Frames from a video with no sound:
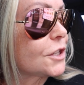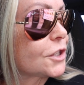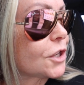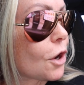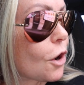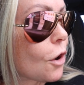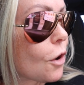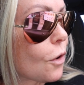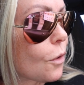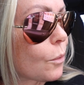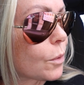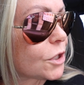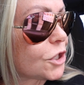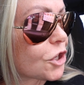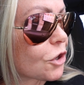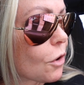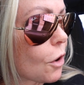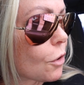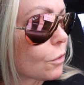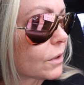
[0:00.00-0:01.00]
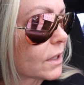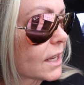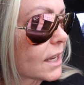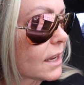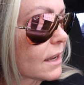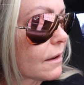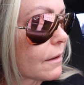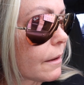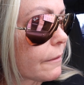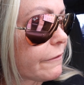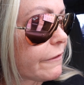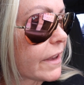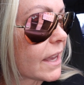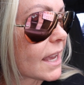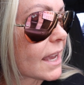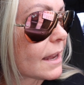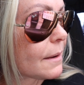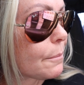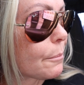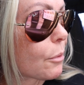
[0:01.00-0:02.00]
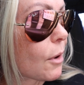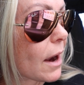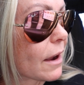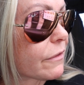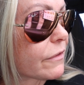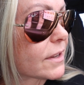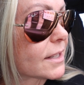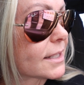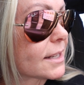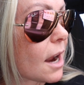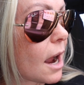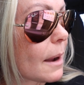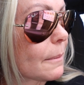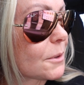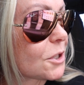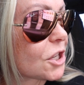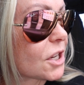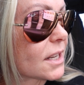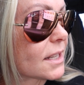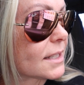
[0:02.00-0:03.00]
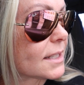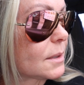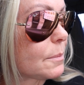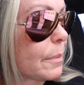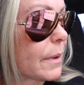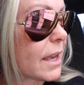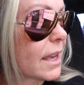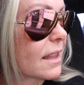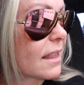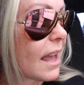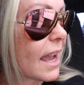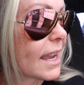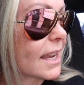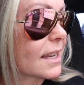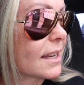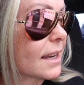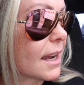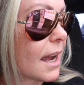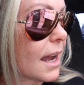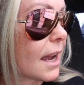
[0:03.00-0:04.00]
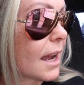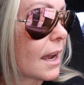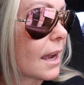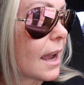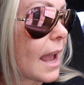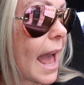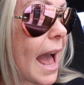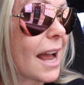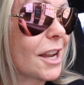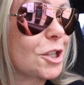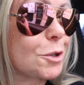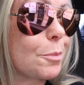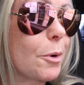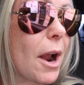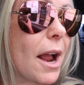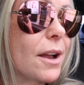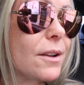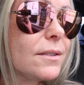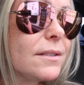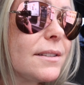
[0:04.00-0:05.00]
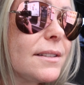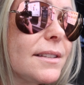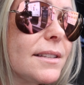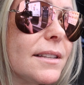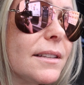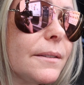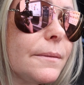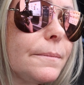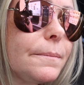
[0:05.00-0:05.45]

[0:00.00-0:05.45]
So would your only vegan breakfast options be like hash browns?